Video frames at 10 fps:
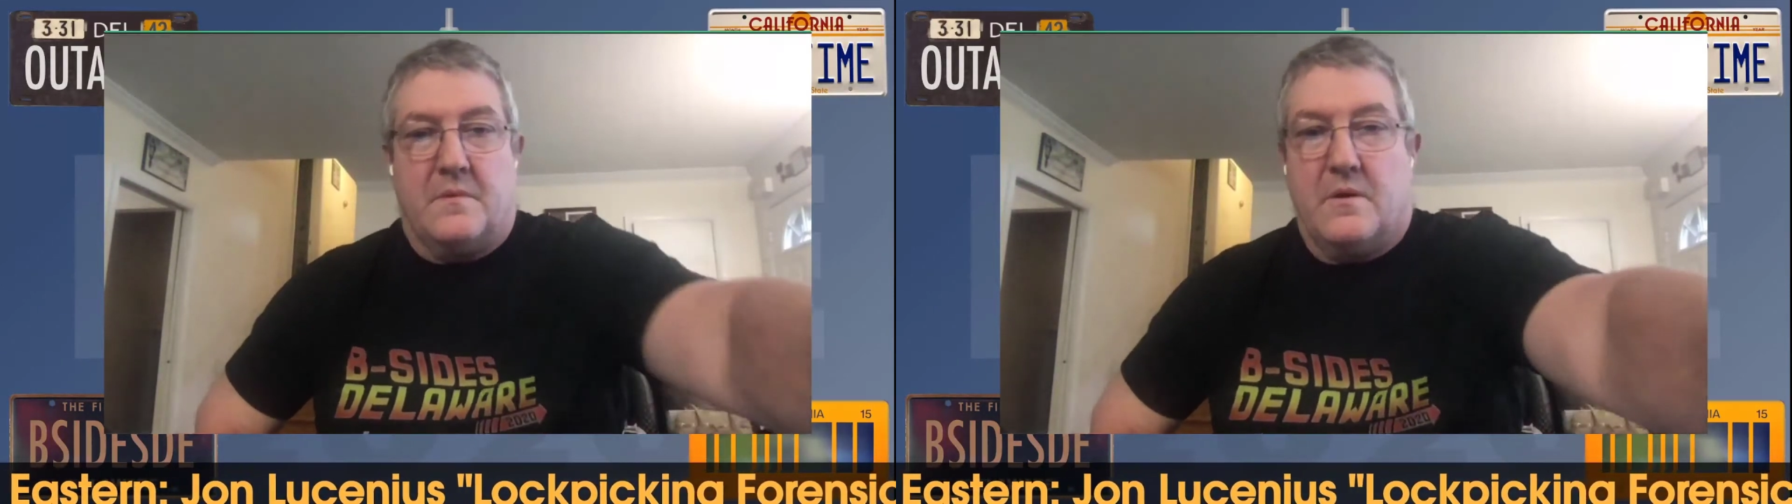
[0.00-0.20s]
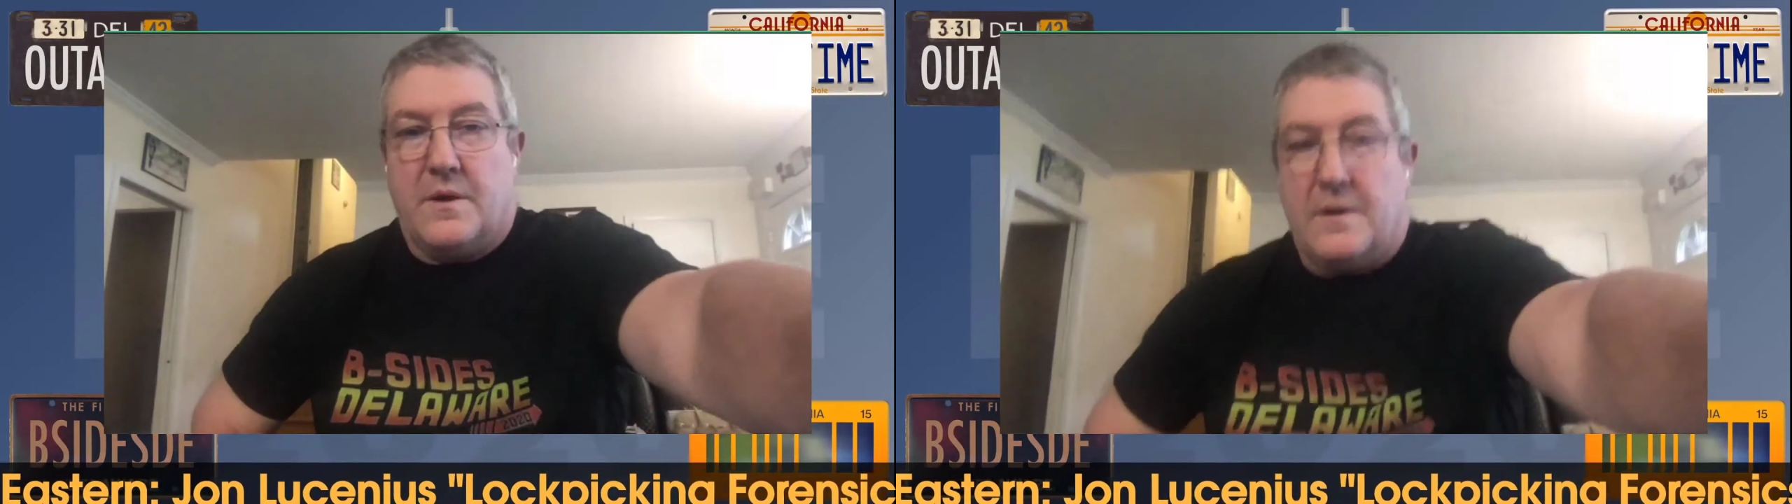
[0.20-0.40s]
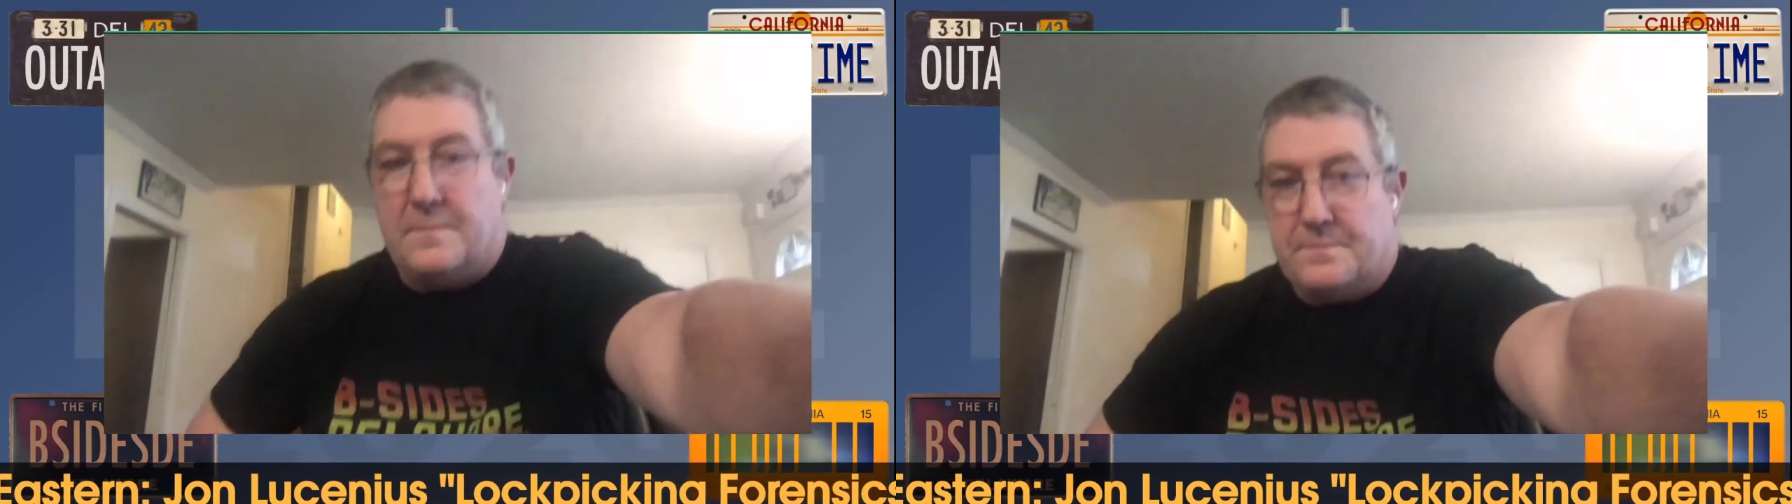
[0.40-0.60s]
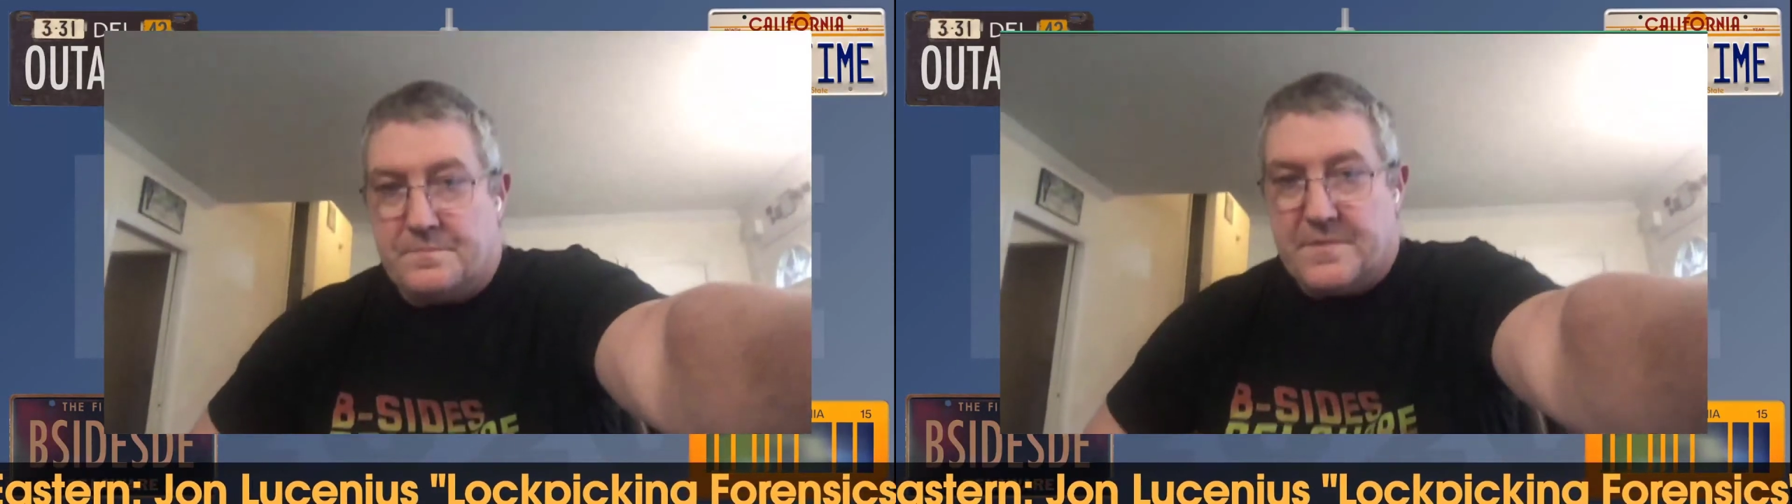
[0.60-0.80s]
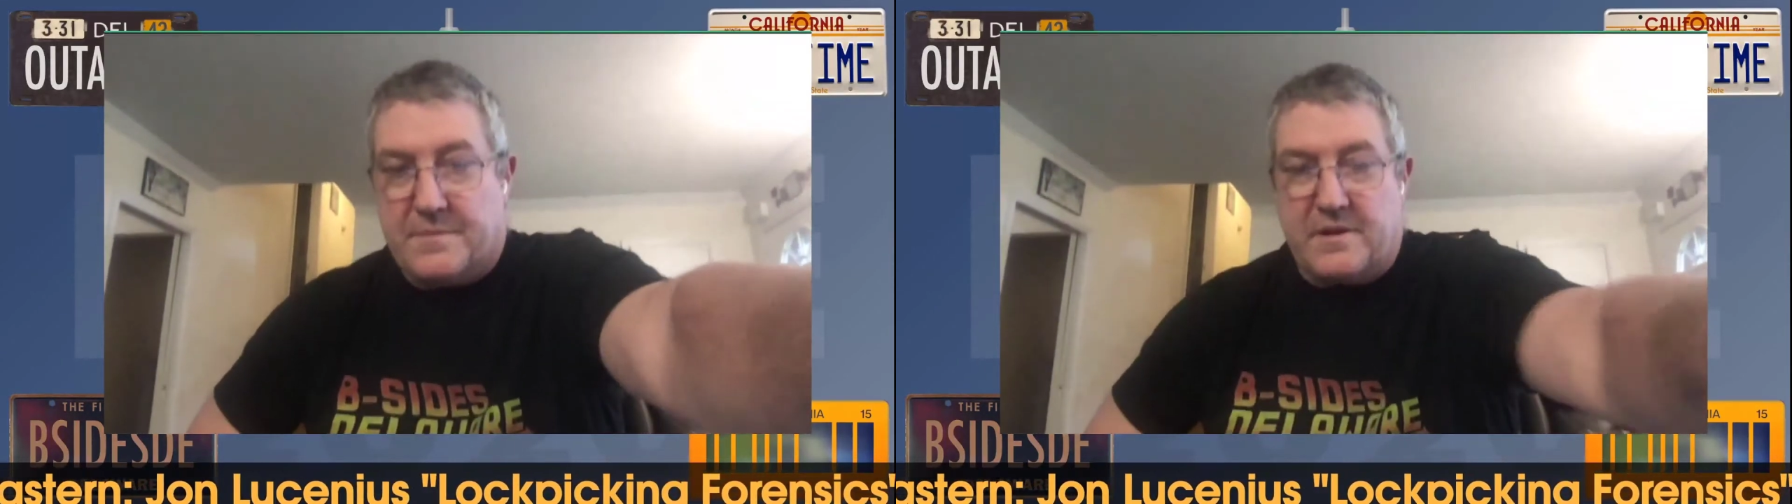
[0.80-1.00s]
oh well.
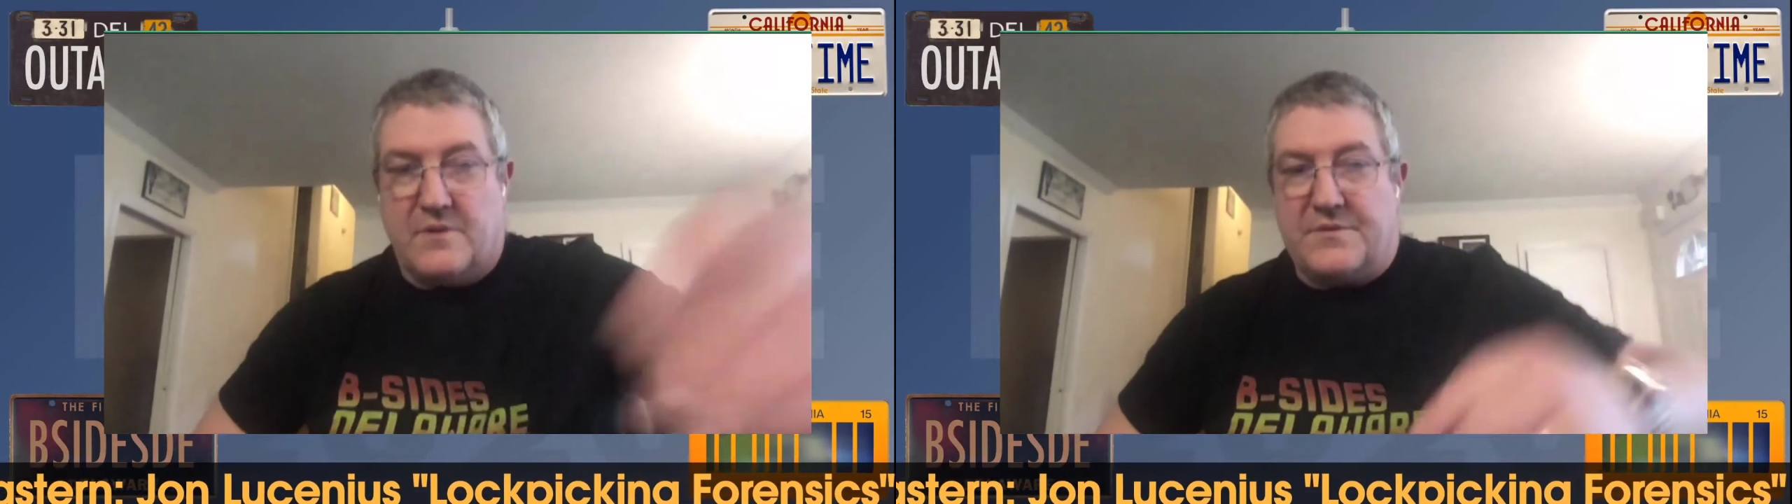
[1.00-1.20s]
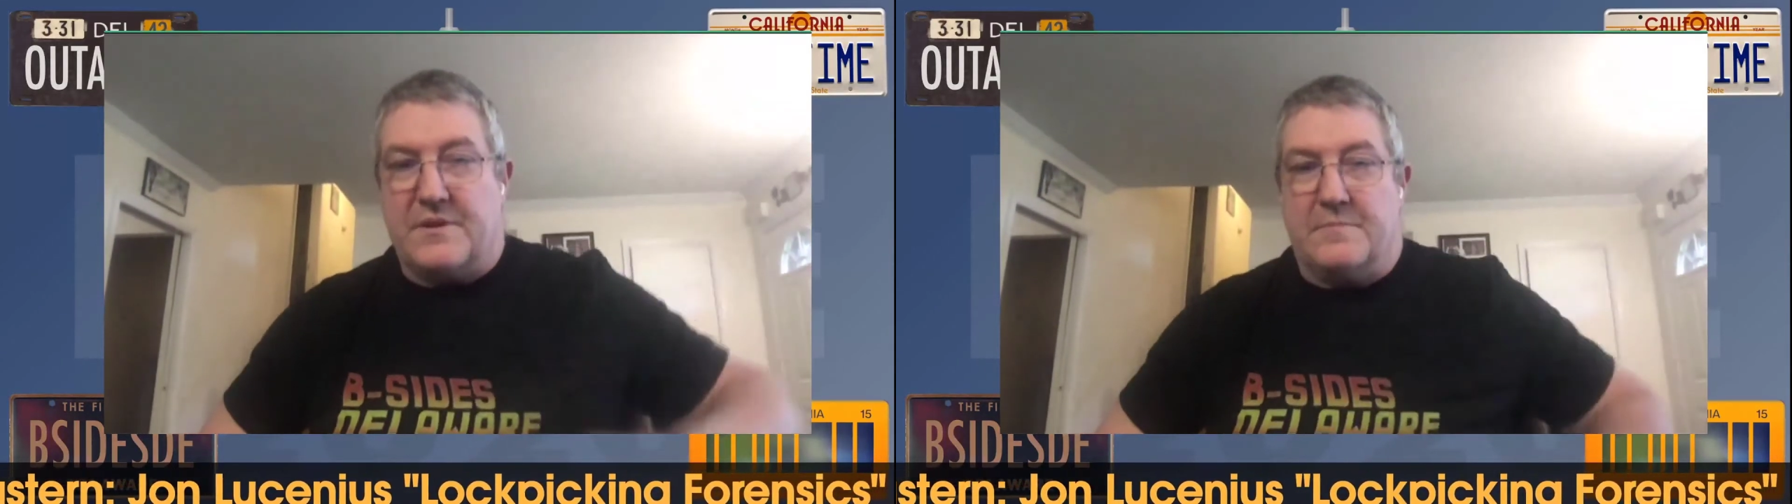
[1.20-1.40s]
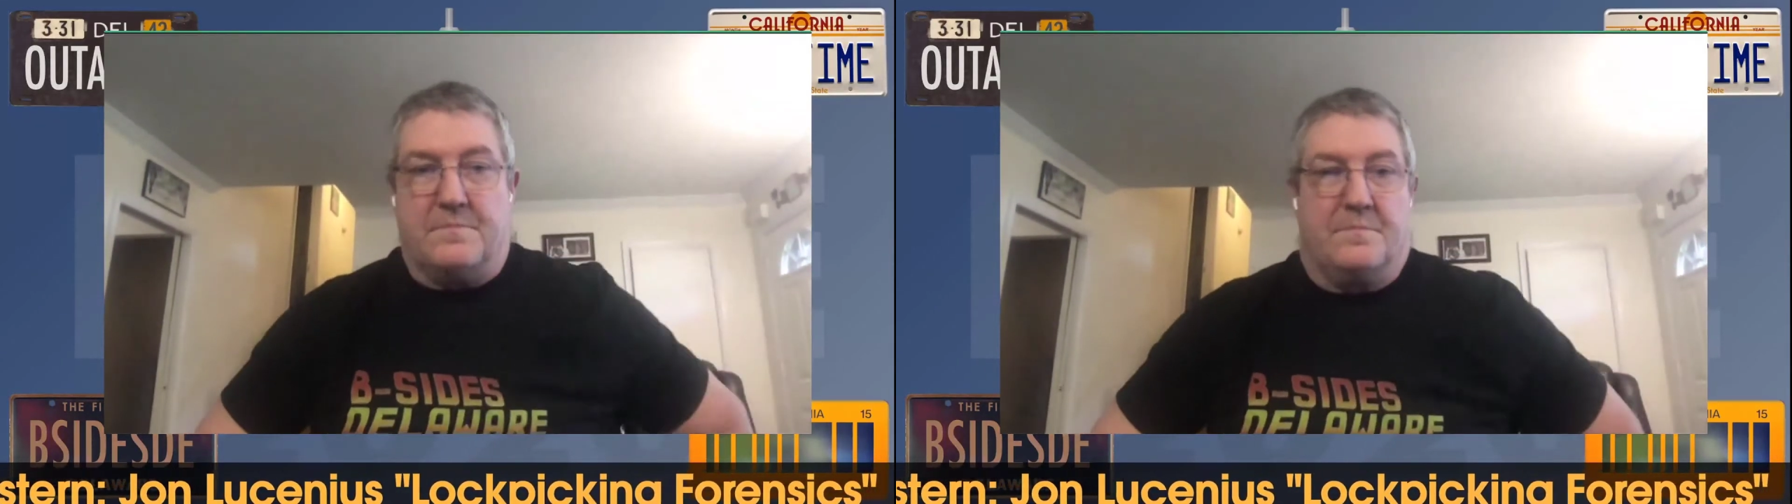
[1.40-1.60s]
Let me know if you.